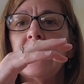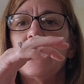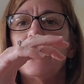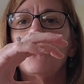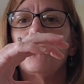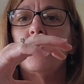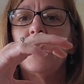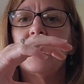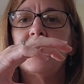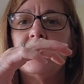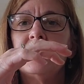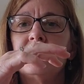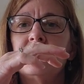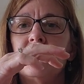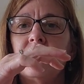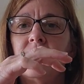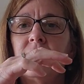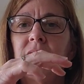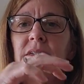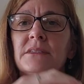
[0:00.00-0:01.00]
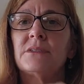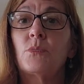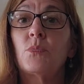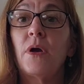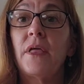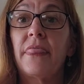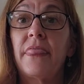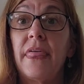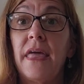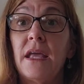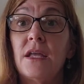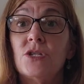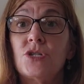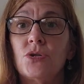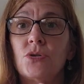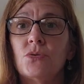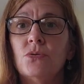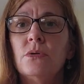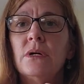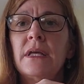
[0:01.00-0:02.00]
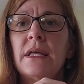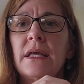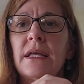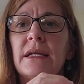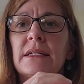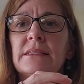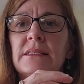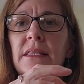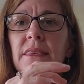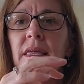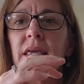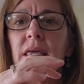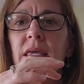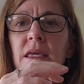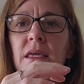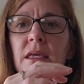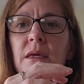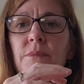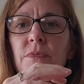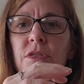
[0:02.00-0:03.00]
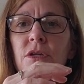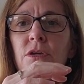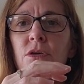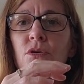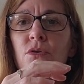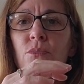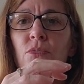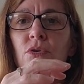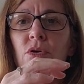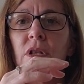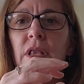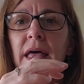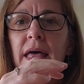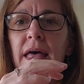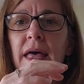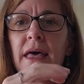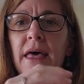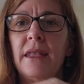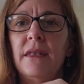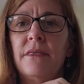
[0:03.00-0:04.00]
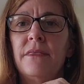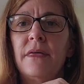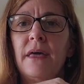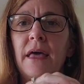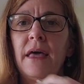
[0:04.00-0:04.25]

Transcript: what it does, what they do, is that they keep the humeral head,